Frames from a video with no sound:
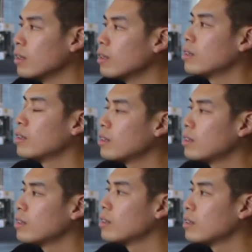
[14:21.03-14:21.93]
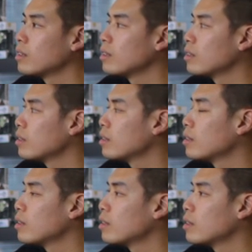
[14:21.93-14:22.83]

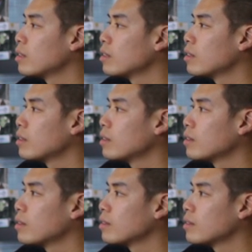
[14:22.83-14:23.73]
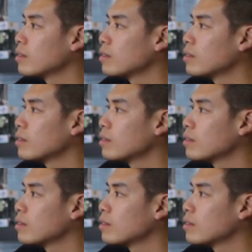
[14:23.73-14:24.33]
[no speech]